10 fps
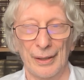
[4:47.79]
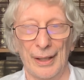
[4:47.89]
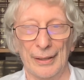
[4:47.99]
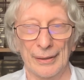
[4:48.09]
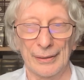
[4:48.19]

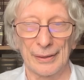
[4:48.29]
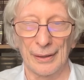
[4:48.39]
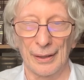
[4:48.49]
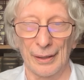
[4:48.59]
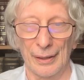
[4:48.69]
And
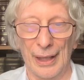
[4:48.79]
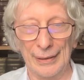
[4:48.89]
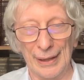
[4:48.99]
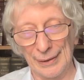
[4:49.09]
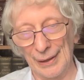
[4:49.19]
uh,
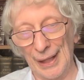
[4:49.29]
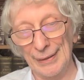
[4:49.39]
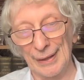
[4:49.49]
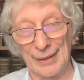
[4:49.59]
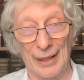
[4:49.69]
at, at a
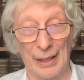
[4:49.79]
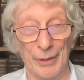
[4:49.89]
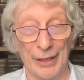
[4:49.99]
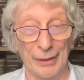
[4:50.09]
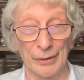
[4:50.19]
later time,
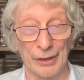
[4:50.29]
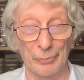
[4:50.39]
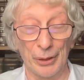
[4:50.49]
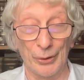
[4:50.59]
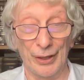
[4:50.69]
they don't
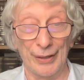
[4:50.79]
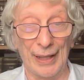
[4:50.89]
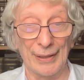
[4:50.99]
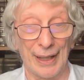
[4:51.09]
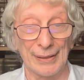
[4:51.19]
commute, and
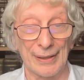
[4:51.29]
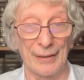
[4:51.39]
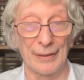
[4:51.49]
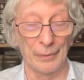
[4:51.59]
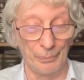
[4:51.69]
that that's
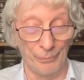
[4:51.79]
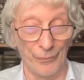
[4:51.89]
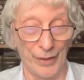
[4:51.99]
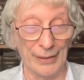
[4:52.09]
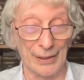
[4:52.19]
the
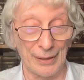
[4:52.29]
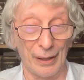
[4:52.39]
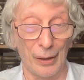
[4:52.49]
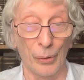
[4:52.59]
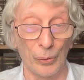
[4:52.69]
that's the
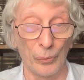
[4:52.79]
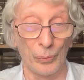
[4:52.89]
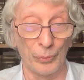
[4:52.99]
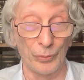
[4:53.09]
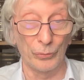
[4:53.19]
whole
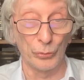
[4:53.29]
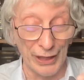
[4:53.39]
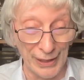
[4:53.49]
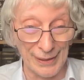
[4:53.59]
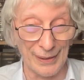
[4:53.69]

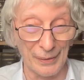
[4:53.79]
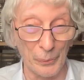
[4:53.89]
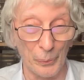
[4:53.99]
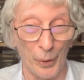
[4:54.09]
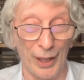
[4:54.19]

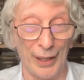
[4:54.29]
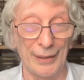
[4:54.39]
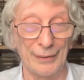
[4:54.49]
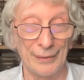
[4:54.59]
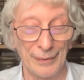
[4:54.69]
reason
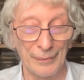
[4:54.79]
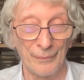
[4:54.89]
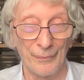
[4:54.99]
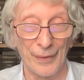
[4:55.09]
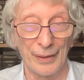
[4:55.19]
why
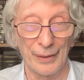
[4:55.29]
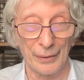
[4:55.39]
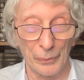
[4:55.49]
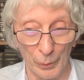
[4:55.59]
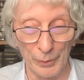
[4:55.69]

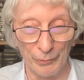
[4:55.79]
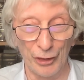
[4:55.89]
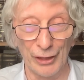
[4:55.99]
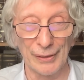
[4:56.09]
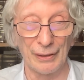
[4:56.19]
quantum
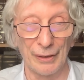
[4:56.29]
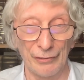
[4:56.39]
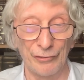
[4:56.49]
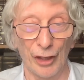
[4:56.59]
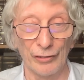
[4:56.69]
fields
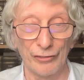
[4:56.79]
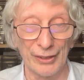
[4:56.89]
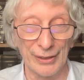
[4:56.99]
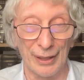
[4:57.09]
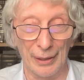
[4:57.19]
evolve
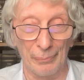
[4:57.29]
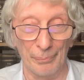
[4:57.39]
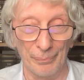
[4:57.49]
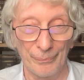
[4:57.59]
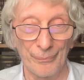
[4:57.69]
in
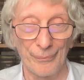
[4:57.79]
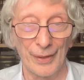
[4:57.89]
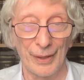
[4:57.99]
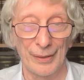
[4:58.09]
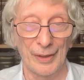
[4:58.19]
time.
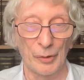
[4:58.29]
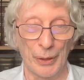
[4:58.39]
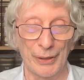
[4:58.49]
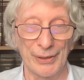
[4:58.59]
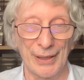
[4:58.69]
It's
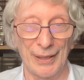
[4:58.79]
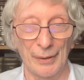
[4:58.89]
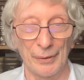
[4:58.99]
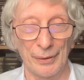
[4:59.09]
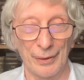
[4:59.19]
because they
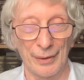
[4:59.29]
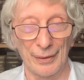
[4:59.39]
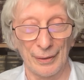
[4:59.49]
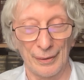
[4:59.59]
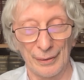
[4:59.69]
don't,
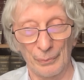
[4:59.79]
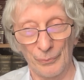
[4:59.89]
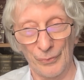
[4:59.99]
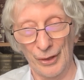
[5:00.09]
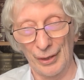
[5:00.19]
the, the,
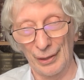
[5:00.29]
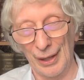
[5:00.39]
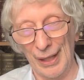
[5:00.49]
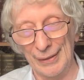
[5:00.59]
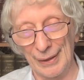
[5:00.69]
the
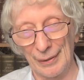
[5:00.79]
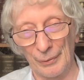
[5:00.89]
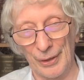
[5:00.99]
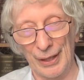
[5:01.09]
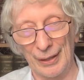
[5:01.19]

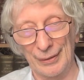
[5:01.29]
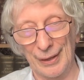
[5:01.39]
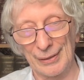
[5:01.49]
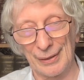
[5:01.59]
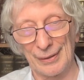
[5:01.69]
later thing
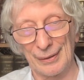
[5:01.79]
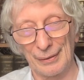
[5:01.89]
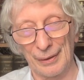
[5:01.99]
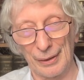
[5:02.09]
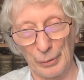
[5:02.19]
doesn't
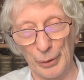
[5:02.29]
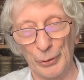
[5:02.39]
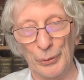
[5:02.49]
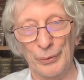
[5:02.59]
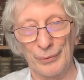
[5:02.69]
commute